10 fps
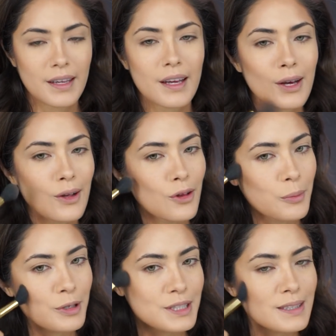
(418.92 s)
a
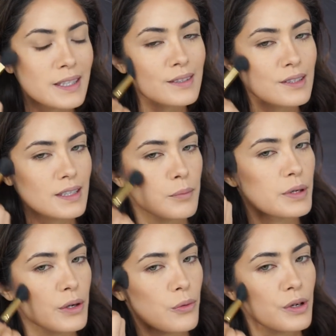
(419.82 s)
little more decent. It's looking
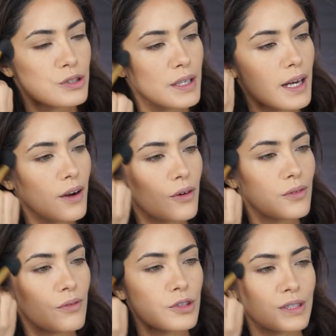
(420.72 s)
pretty orange right
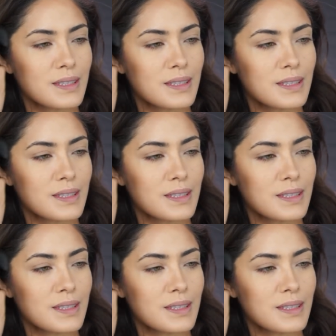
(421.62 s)
now, which